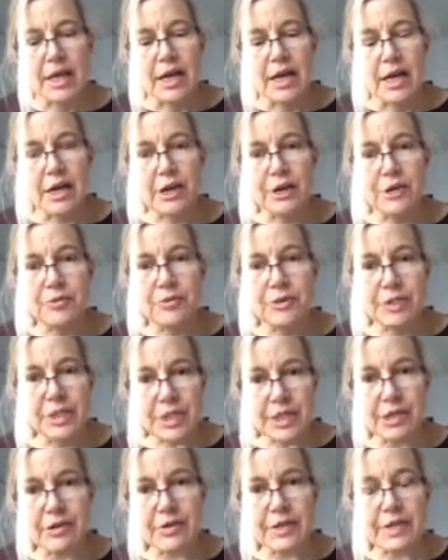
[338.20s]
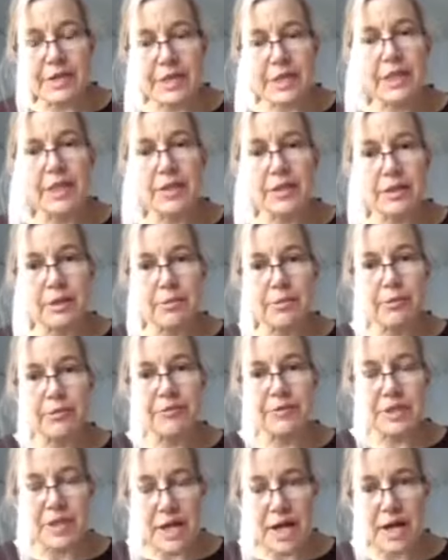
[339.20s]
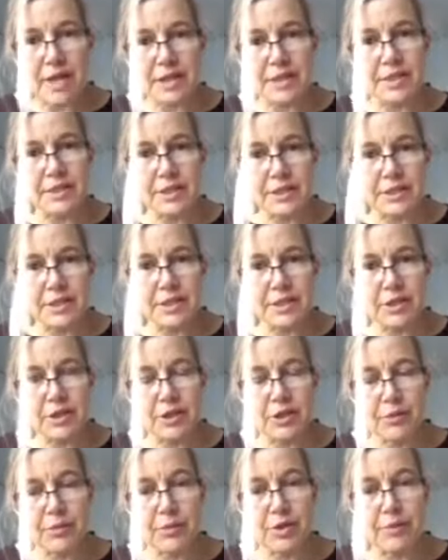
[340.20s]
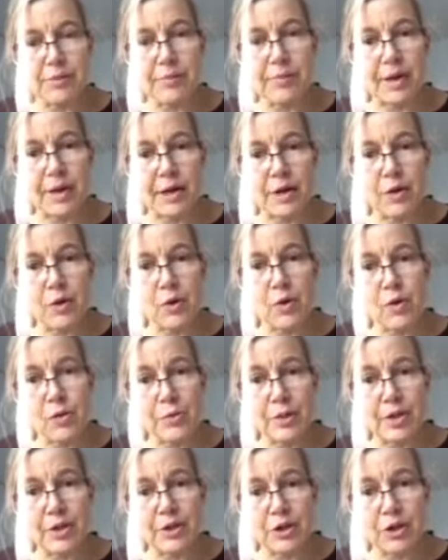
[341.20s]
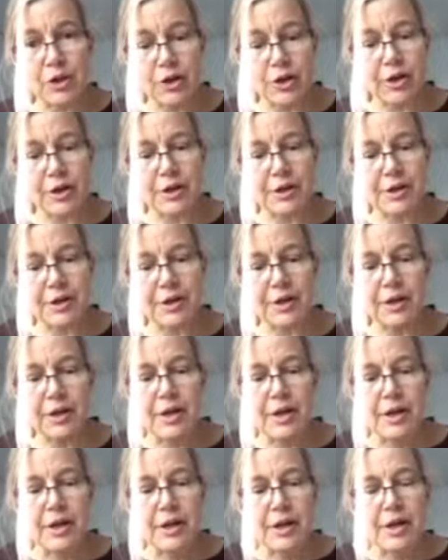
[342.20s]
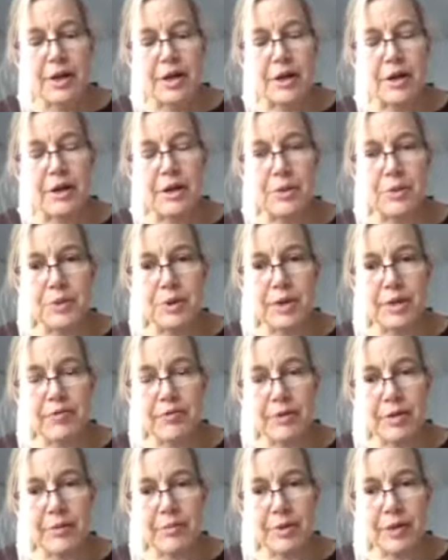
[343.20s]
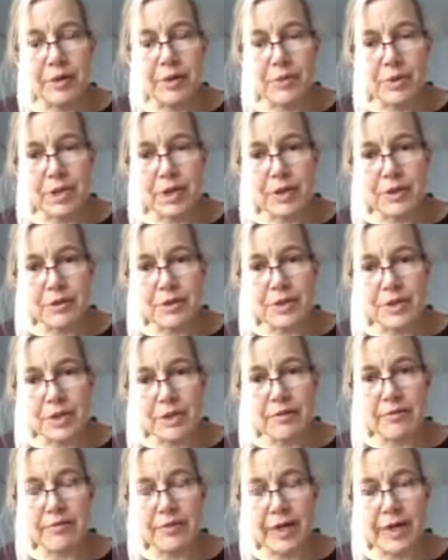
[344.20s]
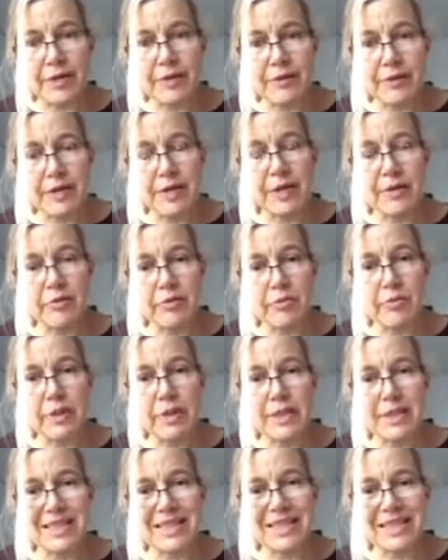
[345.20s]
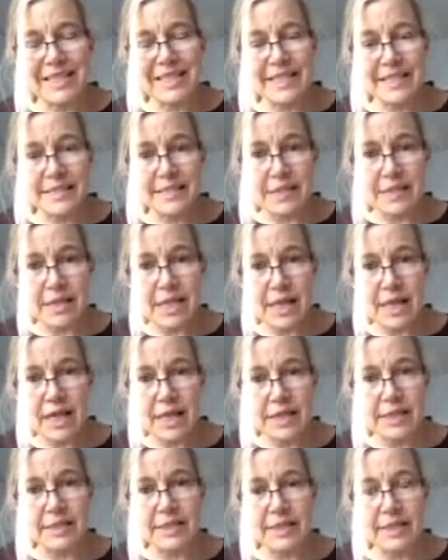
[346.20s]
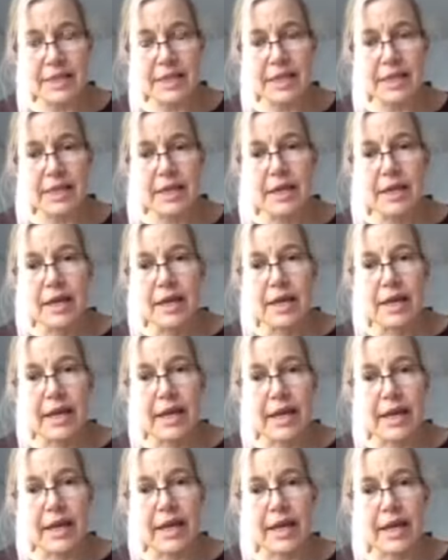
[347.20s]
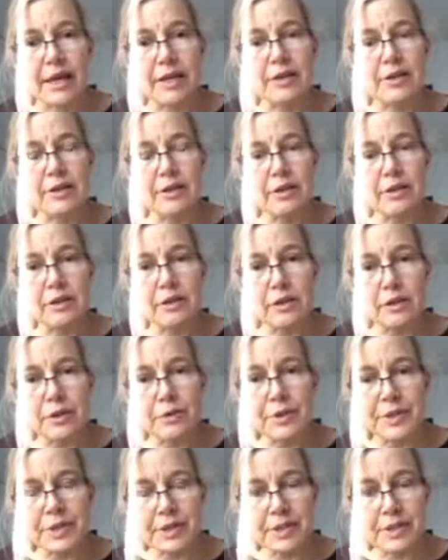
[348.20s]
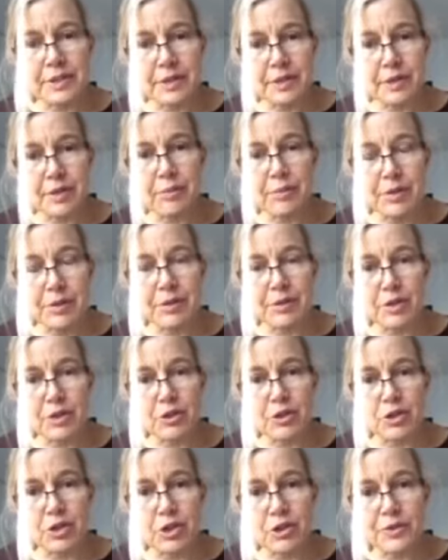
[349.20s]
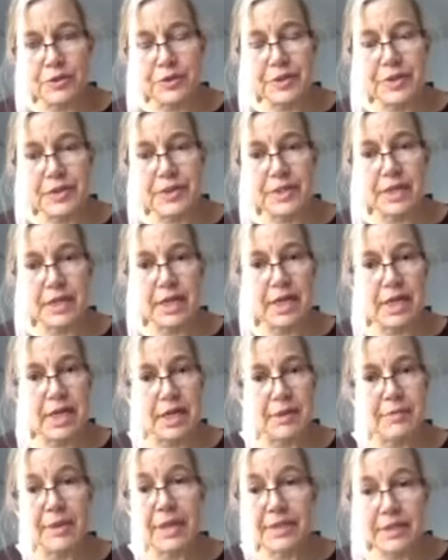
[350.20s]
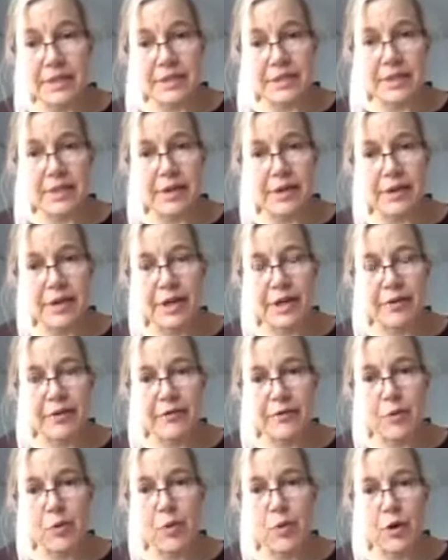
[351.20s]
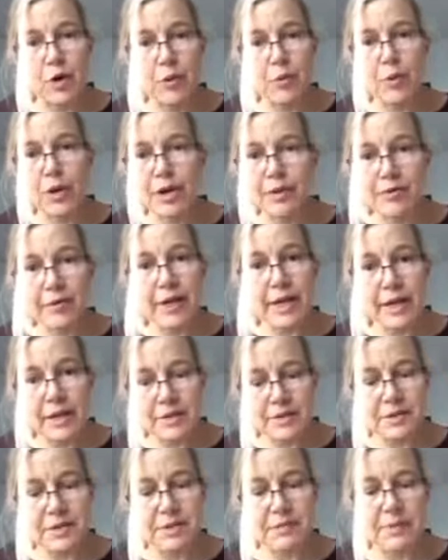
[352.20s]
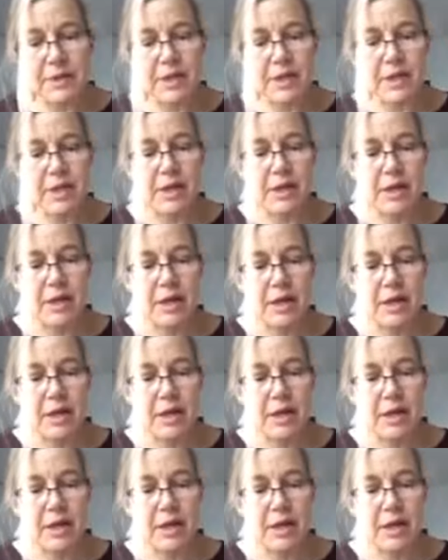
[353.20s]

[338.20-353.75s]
Are you decreasing the number of toxins in my home and yard? Are you giving me, when I go to the vet, are they giving me the least toxic and the lowest therapeutic dose necessary for whatever ails me?